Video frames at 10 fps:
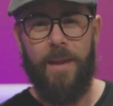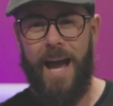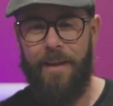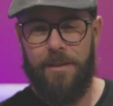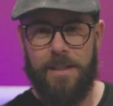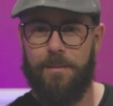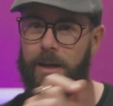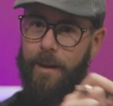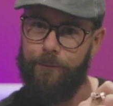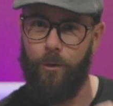At the same
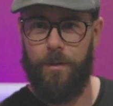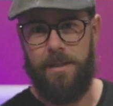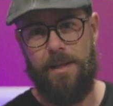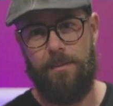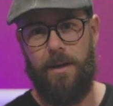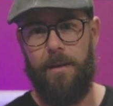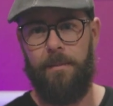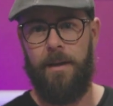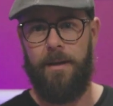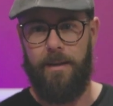time, for the same time.
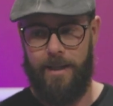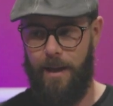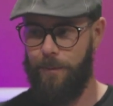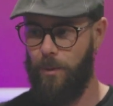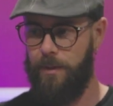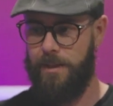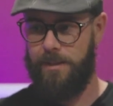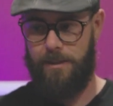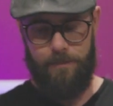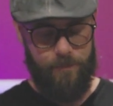Like I'm doing this